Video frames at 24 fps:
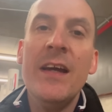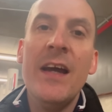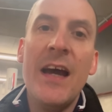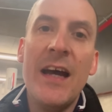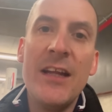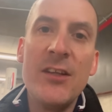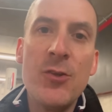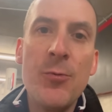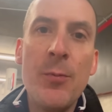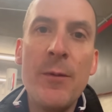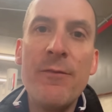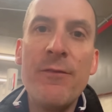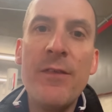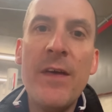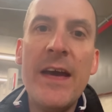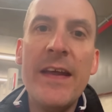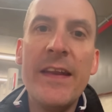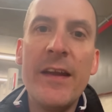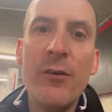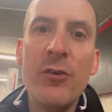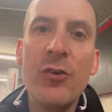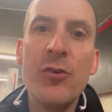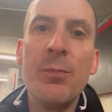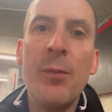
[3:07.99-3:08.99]
And to be fair,
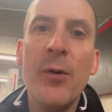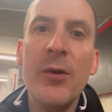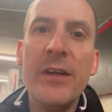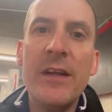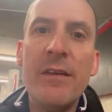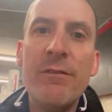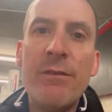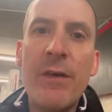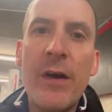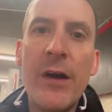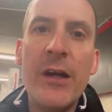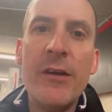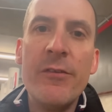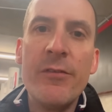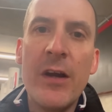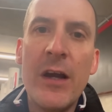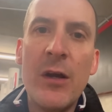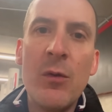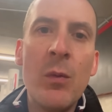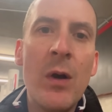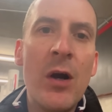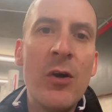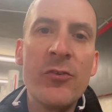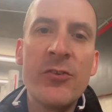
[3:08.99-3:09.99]
they responded very,
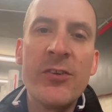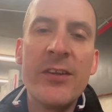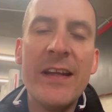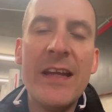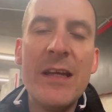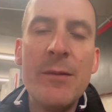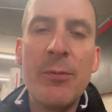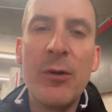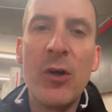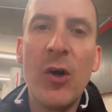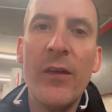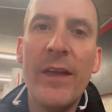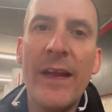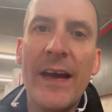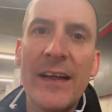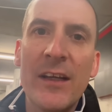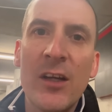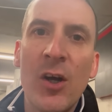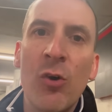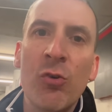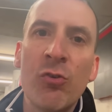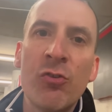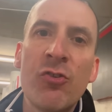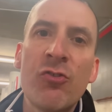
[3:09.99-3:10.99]
very well. Saliba got that
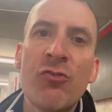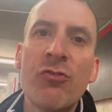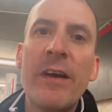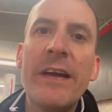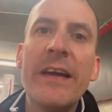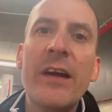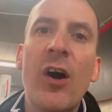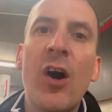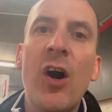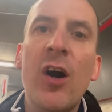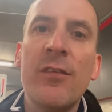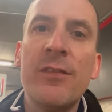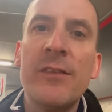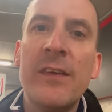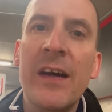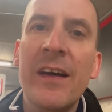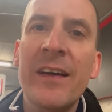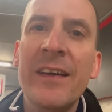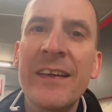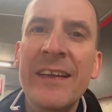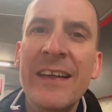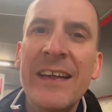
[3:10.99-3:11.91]
goal straight after,